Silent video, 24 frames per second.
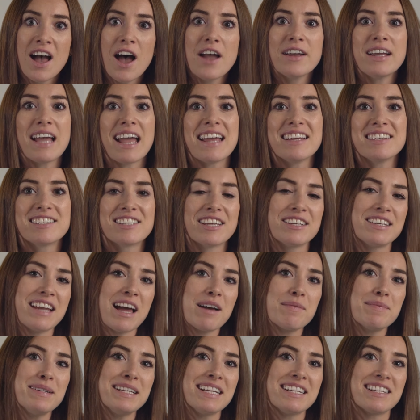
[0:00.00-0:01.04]
Okay, so
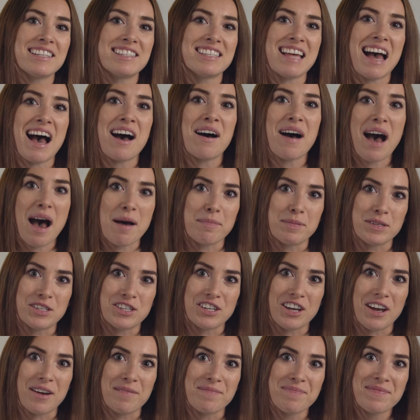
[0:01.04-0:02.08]
now we need to set our
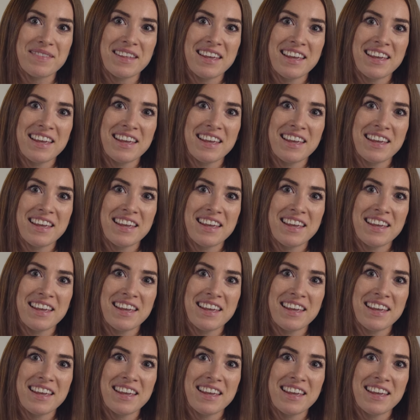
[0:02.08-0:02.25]
aperture.